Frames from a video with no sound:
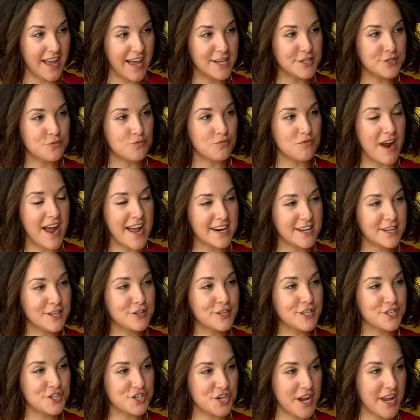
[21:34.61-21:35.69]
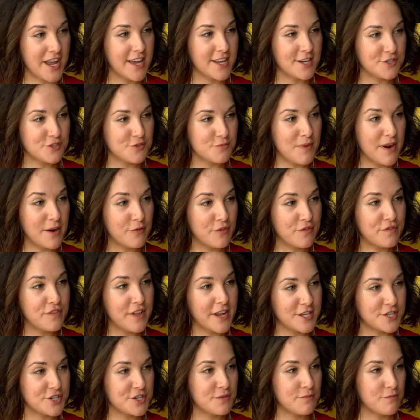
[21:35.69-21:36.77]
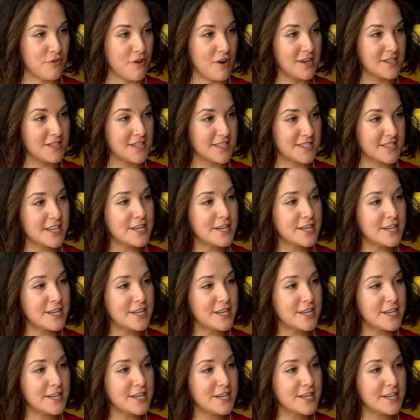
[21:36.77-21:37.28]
has radically changed my reflection process.